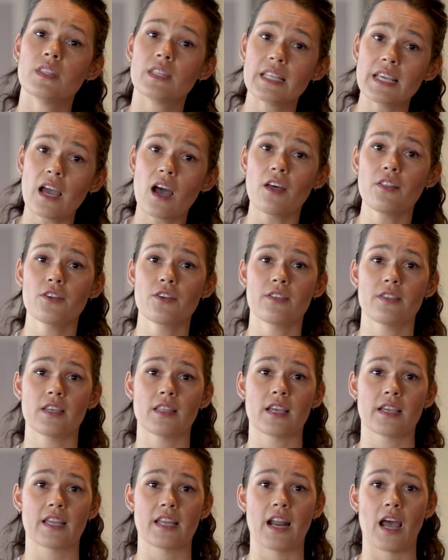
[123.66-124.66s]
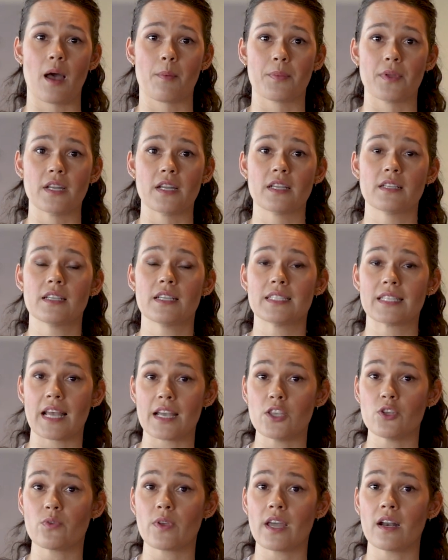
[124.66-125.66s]
The other thing that can happen is
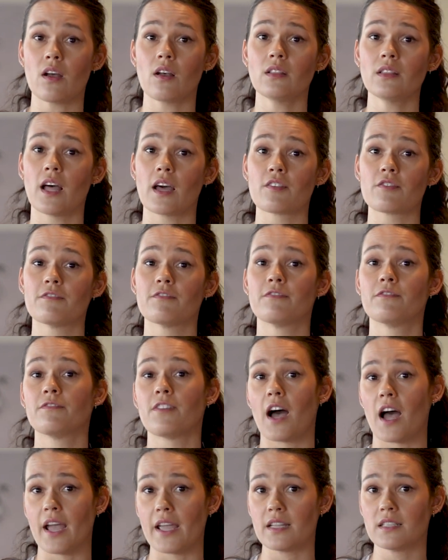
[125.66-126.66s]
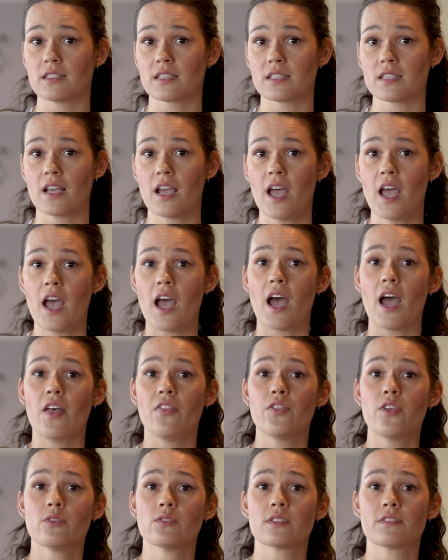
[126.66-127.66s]
that you get a lot of fines,
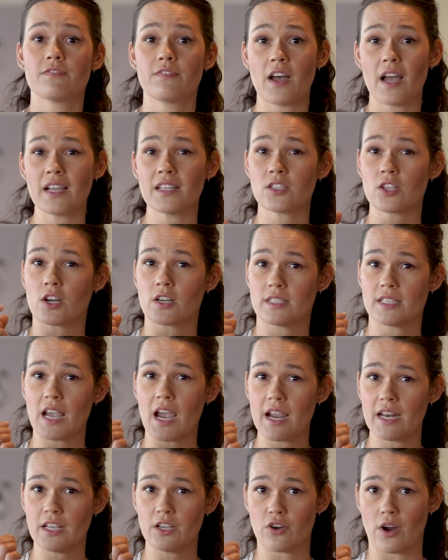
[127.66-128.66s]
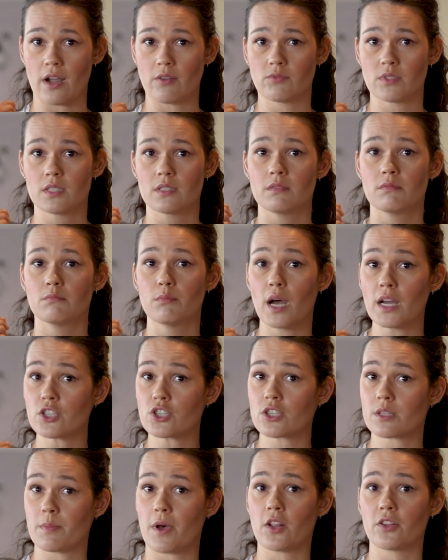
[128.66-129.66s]
and those fines are tiny grounds,
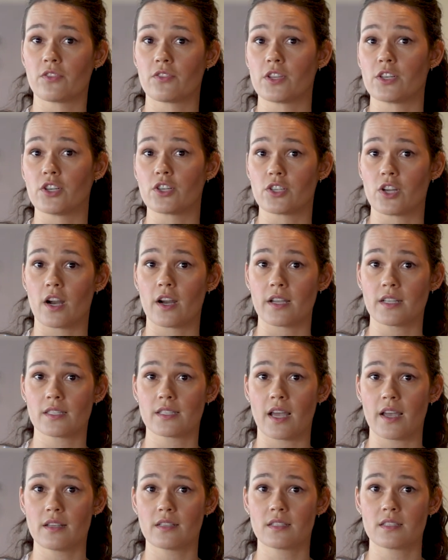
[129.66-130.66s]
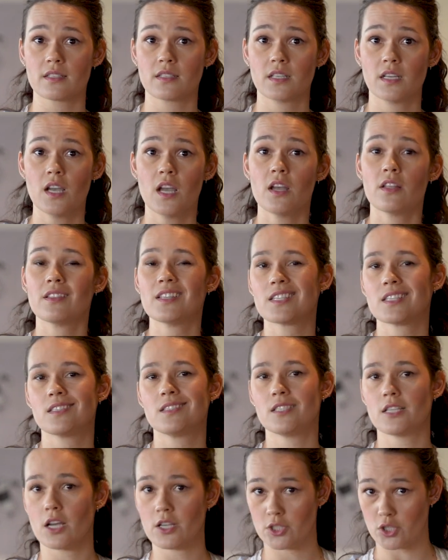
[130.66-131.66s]
much smaller than your target size. This
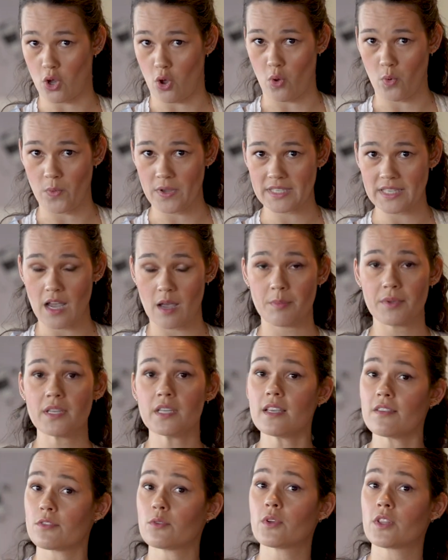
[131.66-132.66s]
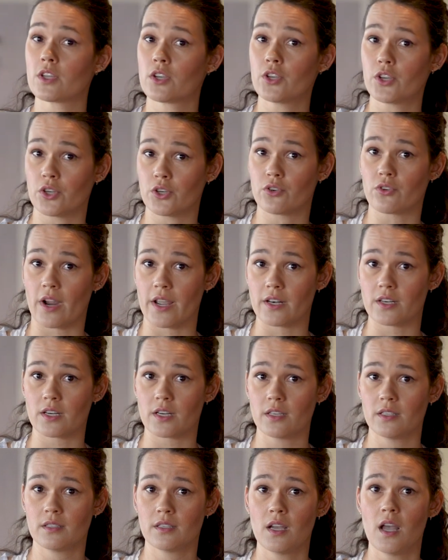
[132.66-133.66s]
does always happen, even with a good
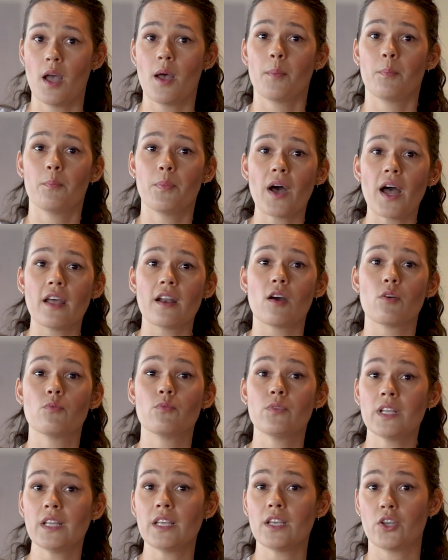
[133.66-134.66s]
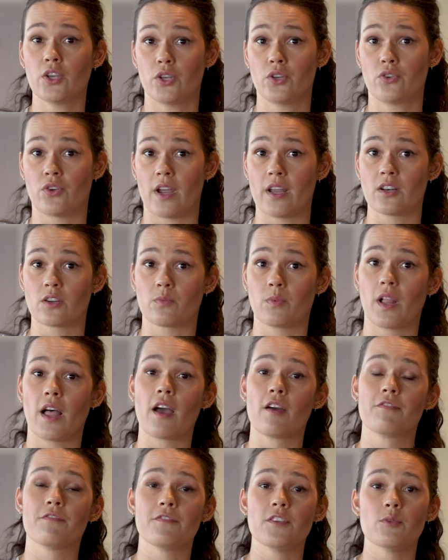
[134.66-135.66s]
grinder, but a really good grinder will
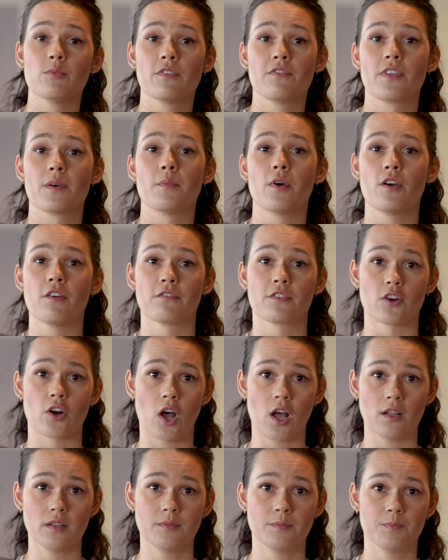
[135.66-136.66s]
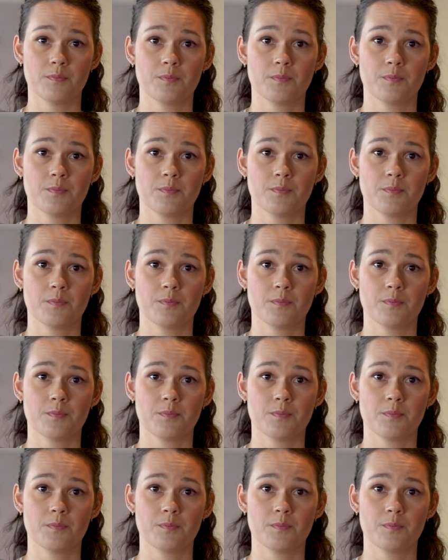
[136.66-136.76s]
have few of them overall.